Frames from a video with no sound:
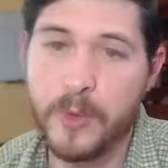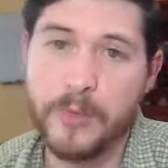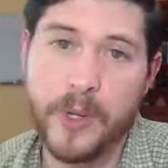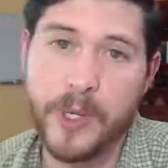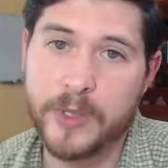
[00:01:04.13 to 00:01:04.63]

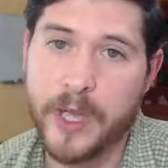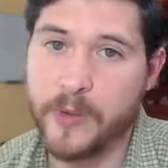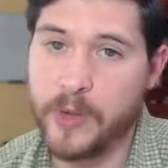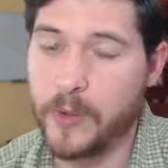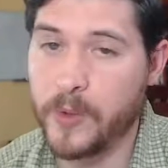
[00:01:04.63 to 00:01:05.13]
We also have a
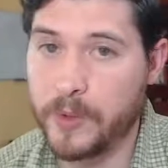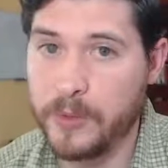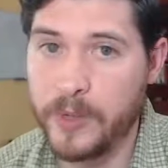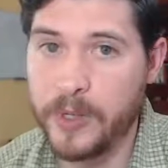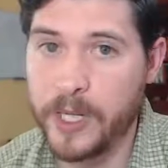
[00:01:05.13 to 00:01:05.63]
Google
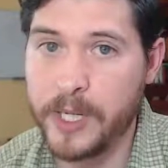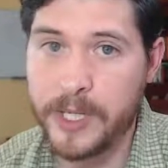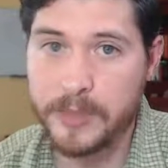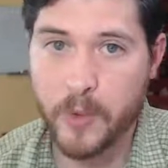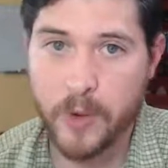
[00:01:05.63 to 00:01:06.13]
community
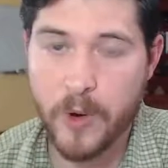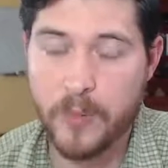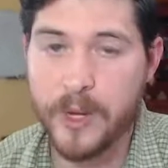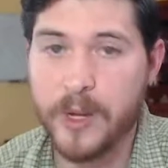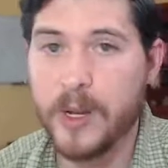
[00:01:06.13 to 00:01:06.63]
that's more
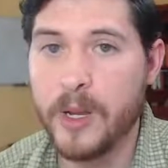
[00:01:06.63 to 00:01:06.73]
open,